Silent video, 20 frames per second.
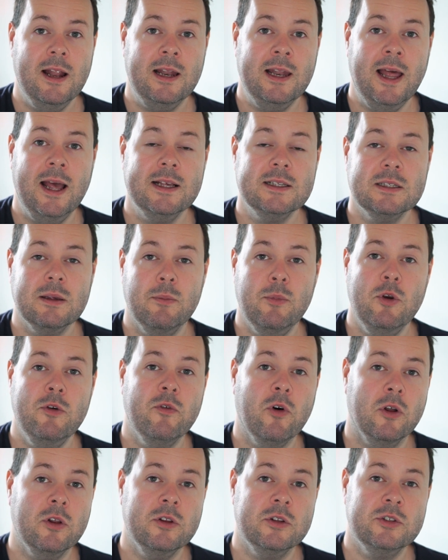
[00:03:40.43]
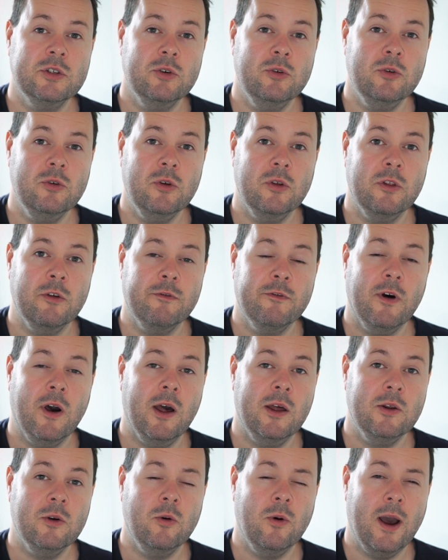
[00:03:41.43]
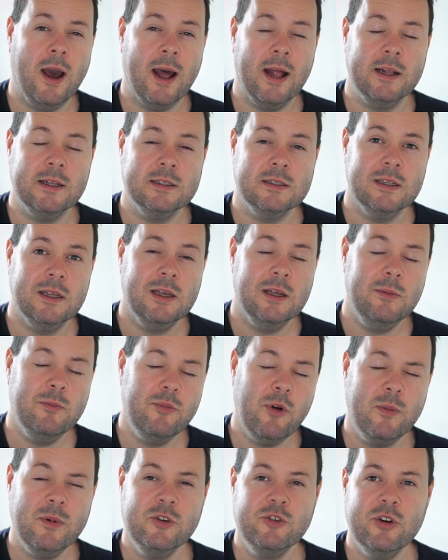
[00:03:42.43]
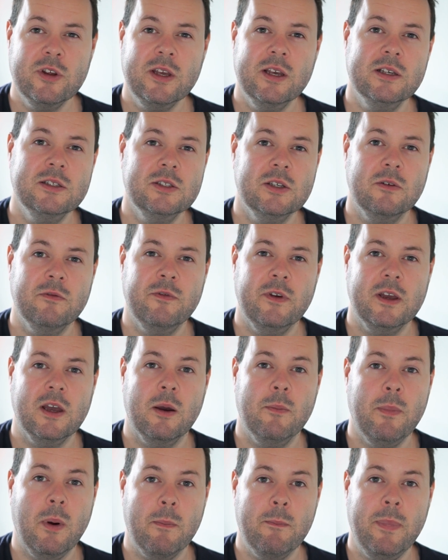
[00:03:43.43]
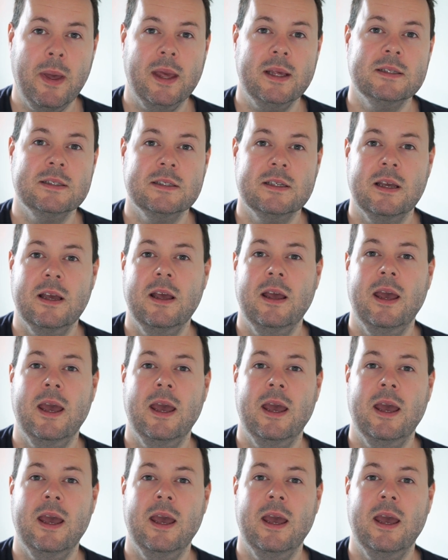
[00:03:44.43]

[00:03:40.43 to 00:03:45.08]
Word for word: Let's move on to the final and probably trickiest to configure, but best,